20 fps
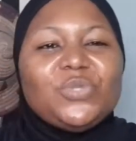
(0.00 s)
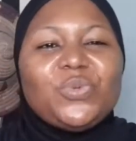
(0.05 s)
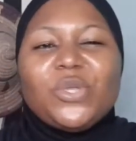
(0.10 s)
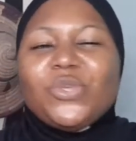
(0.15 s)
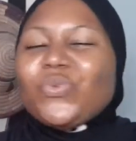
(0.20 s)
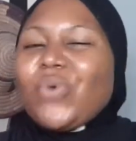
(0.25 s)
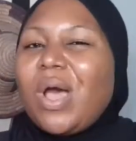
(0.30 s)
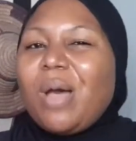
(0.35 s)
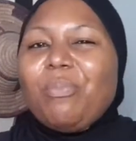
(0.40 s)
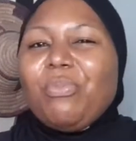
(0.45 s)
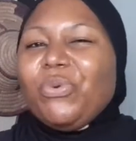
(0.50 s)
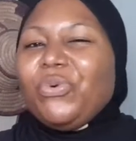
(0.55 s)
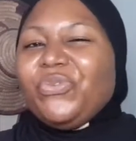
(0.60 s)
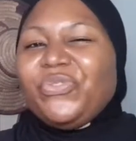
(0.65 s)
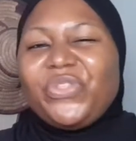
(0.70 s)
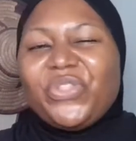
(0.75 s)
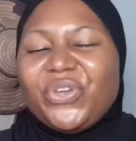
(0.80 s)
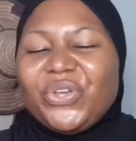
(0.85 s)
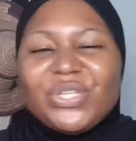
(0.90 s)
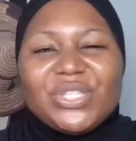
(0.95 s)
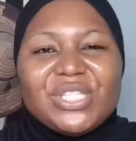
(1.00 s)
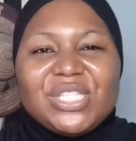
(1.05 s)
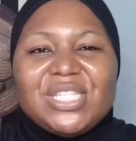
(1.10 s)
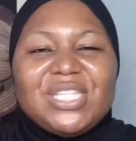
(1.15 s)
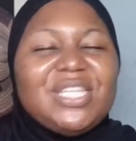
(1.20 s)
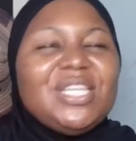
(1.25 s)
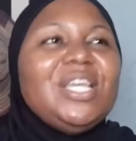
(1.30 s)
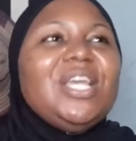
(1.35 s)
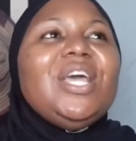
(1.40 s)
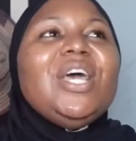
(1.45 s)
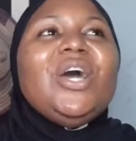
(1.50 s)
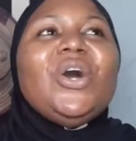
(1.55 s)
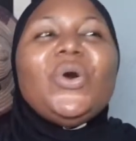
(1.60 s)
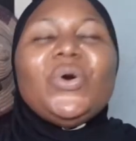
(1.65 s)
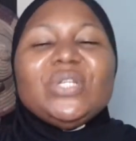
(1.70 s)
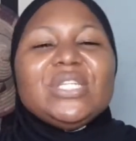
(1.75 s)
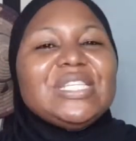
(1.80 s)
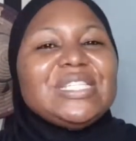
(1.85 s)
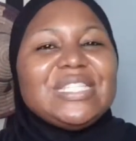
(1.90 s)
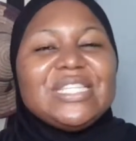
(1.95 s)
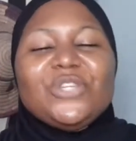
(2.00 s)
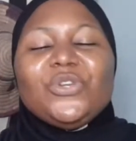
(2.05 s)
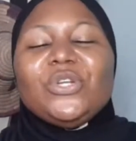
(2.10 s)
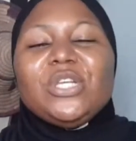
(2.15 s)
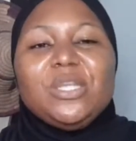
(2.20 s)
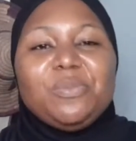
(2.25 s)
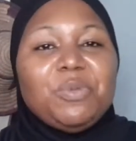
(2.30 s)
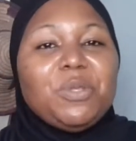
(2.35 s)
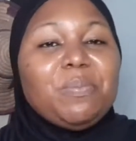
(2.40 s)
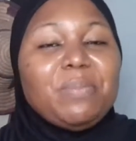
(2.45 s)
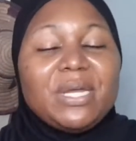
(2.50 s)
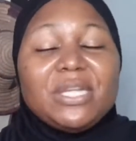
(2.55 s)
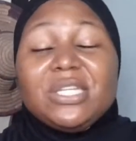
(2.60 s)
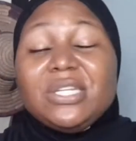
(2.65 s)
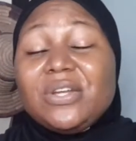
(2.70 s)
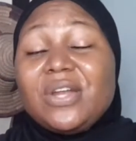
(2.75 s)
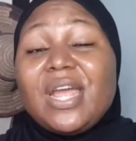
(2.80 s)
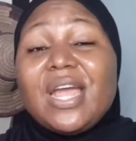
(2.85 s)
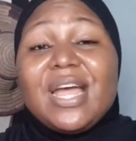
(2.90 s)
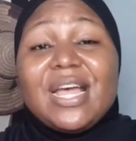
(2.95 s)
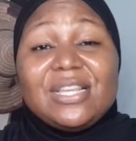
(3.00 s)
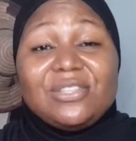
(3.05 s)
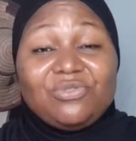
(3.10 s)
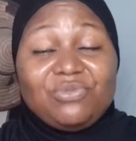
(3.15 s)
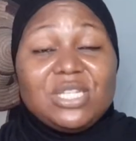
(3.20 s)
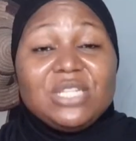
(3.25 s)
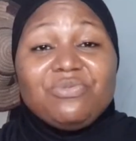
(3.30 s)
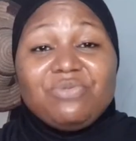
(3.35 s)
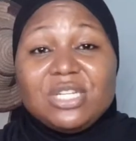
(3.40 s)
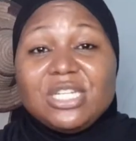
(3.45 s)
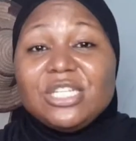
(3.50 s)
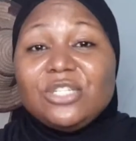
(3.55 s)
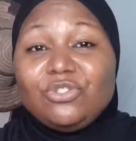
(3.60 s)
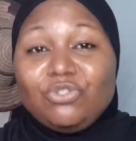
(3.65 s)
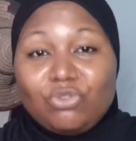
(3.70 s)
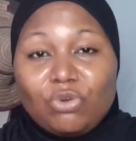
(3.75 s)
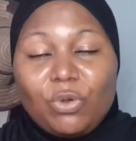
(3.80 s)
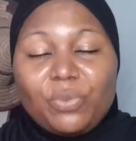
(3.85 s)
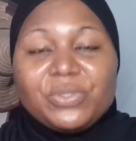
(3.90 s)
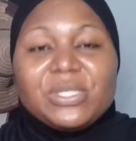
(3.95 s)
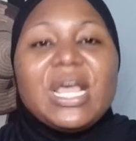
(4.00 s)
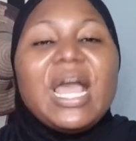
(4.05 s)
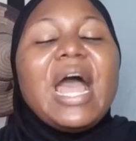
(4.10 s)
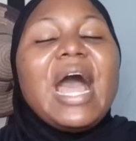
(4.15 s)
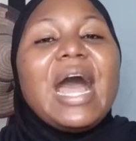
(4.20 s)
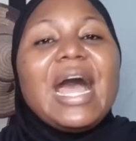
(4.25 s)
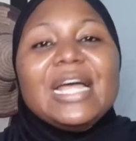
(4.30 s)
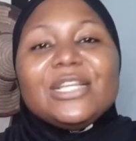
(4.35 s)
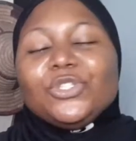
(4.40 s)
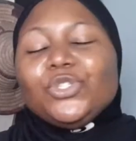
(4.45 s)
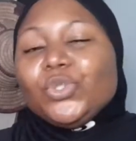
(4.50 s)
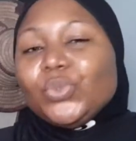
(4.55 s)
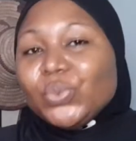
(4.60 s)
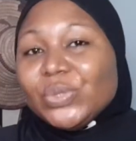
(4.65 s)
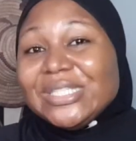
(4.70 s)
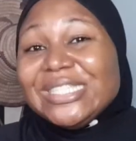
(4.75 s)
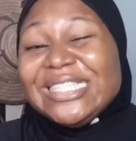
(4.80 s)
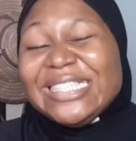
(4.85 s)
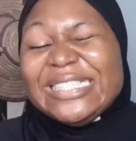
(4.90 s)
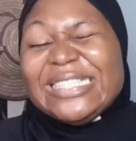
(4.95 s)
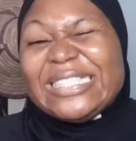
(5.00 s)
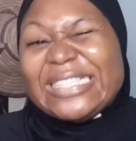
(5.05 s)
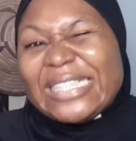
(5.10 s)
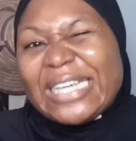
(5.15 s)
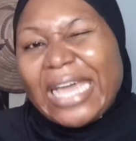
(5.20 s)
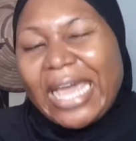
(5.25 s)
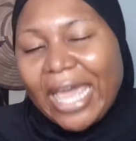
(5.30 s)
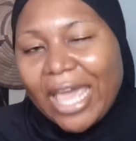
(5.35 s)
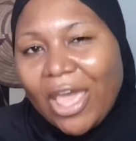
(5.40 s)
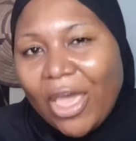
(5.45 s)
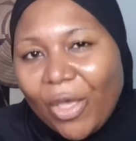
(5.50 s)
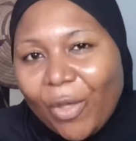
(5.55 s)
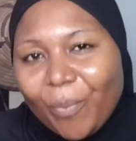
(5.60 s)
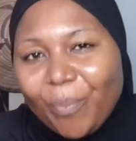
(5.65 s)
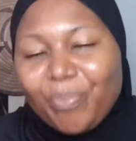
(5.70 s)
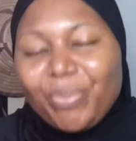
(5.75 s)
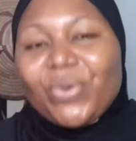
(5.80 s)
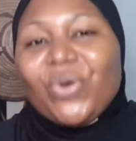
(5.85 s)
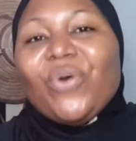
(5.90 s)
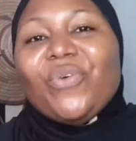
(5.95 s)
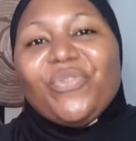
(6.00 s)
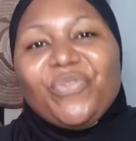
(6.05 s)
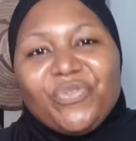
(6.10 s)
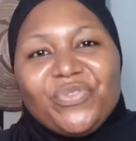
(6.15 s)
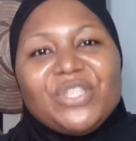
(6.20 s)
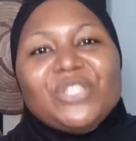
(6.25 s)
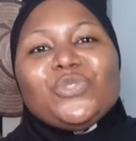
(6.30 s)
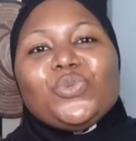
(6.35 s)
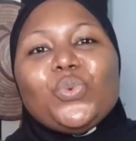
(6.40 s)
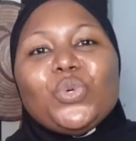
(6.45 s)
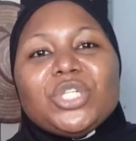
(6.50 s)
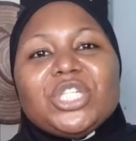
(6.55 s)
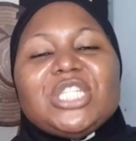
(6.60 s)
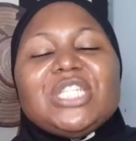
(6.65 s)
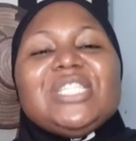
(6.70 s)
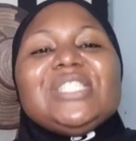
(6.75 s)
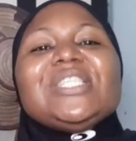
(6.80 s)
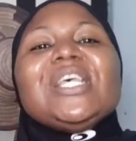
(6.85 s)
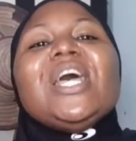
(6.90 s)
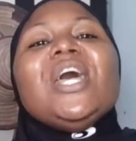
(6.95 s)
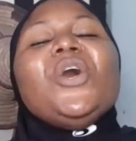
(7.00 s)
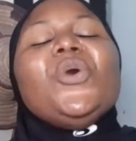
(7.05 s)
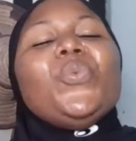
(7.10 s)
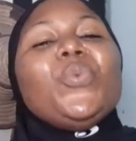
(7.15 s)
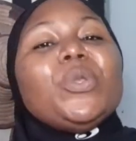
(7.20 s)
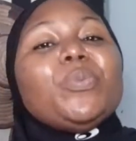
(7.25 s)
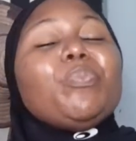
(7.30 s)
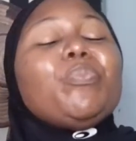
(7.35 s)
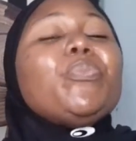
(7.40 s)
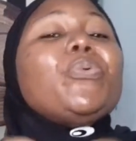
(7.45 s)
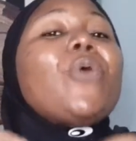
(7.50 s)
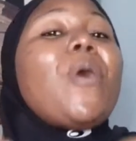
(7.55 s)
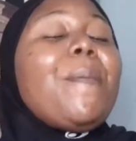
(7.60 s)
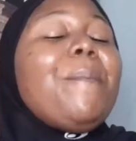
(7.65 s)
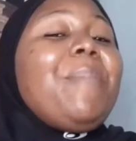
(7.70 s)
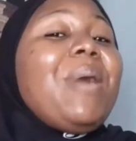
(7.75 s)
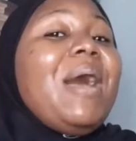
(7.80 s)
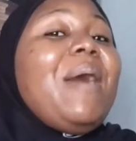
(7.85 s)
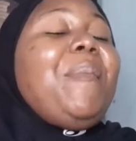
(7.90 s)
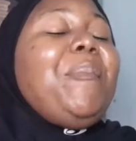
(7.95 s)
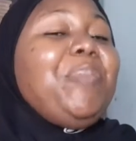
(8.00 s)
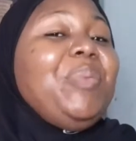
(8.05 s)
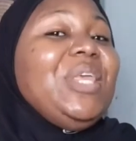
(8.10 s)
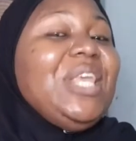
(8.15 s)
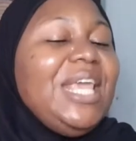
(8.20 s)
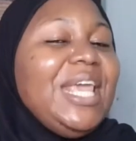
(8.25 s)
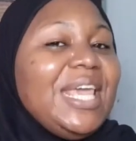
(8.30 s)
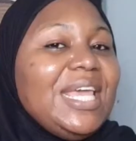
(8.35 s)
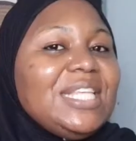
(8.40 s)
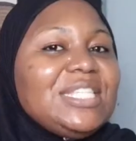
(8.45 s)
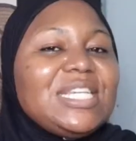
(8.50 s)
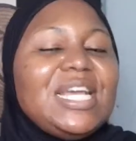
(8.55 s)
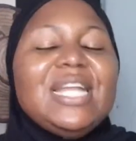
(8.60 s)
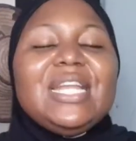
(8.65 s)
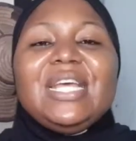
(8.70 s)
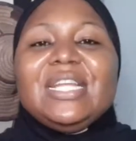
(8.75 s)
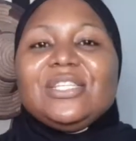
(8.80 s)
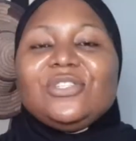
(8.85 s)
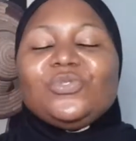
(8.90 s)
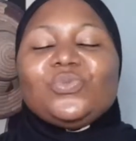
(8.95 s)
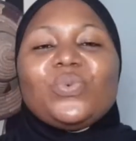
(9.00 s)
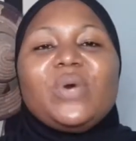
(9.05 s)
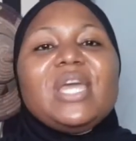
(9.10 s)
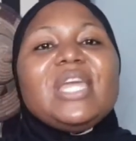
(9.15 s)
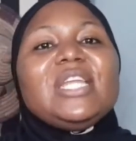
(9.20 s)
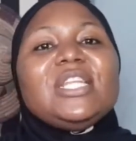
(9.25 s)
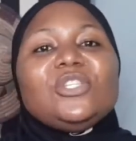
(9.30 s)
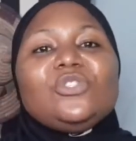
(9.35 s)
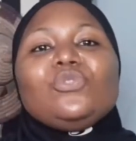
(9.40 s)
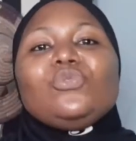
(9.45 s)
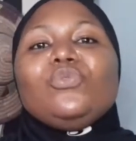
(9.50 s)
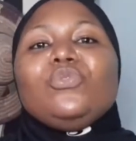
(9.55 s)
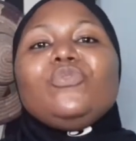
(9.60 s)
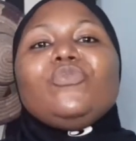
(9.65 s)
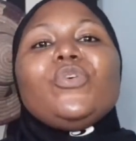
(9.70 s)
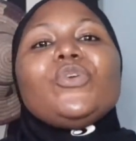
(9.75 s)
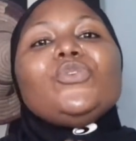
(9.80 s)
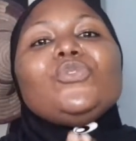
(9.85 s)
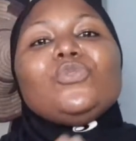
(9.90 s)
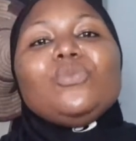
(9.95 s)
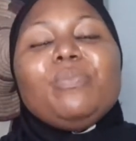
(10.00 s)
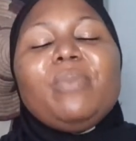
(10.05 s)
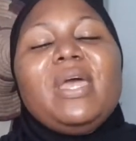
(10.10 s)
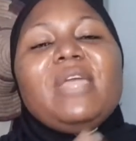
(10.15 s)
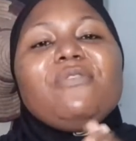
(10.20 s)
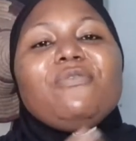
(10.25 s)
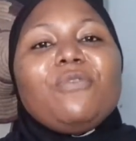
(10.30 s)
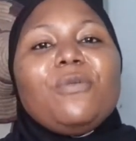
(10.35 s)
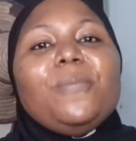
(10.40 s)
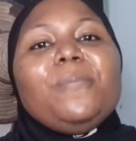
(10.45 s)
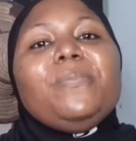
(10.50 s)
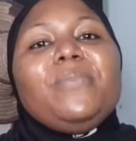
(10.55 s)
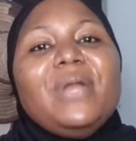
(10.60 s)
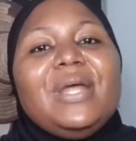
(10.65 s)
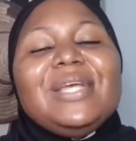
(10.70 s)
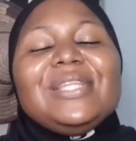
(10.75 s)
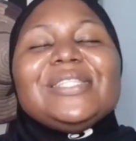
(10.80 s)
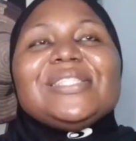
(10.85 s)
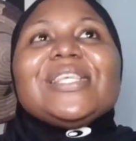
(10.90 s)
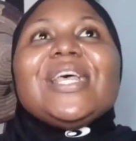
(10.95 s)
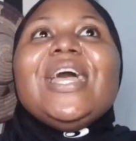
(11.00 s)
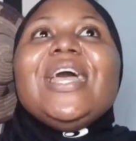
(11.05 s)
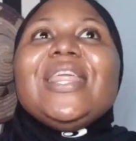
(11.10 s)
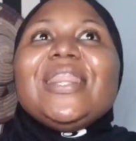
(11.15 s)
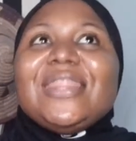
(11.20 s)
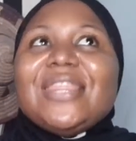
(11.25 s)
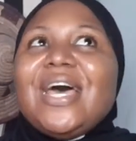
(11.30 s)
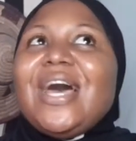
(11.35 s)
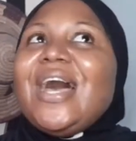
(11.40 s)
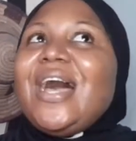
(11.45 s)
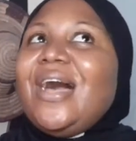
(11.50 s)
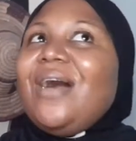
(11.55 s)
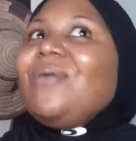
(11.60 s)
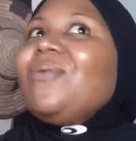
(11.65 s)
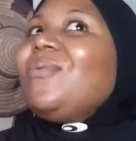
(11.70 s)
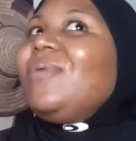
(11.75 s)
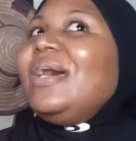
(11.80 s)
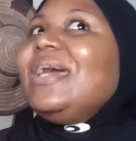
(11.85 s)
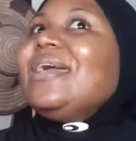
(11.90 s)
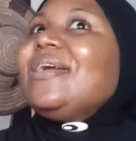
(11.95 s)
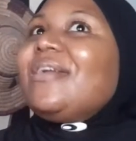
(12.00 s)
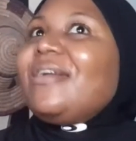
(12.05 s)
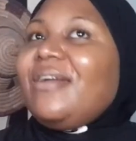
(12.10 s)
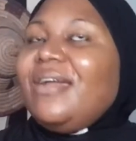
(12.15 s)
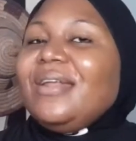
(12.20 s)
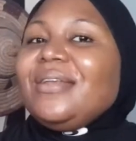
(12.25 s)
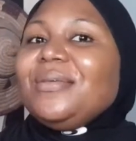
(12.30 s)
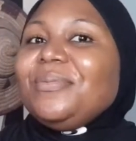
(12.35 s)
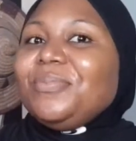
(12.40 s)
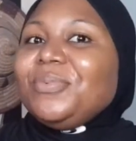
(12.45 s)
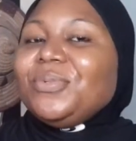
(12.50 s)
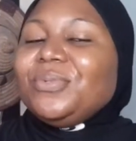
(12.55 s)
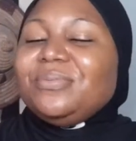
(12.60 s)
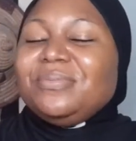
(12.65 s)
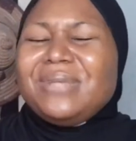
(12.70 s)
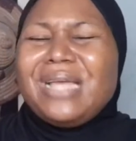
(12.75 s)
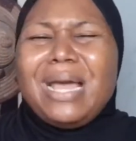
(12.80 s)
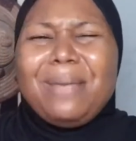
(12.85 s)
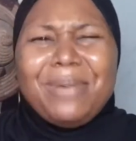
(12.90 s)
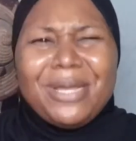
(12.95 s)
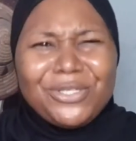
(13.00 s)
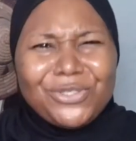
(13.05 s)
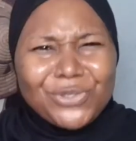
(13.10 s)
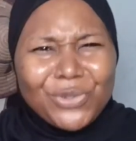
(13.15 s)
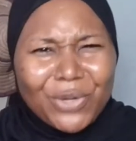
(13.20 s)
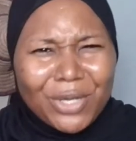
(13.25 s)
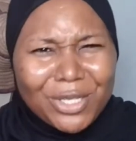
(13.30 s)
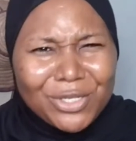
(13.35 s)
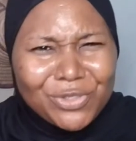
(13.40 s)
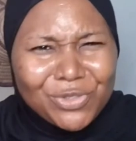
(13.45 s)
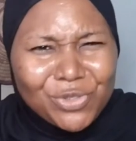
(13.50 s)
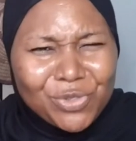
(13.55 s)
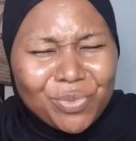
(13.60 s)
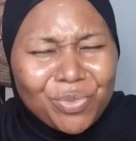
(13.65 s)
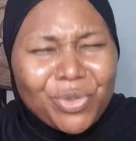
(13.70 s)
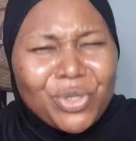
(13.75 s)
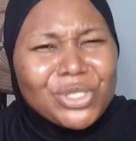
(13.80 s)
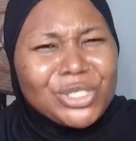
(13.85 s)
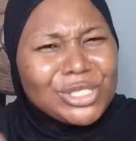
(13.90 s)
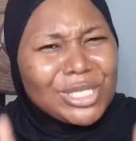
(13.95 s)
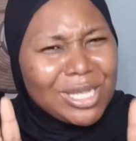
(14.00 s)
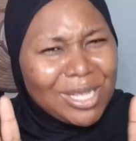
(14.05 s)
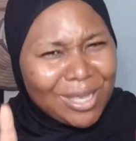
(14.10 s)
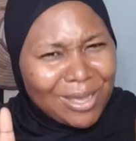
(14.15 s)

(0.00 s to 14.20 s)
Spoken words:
When you are above 30, honestly, your lipid barrier has really, really dropped, and you will need the help of face washes with proper pH, and that is why it is good for you to buy from brands that are quite credible. Am I talking too much?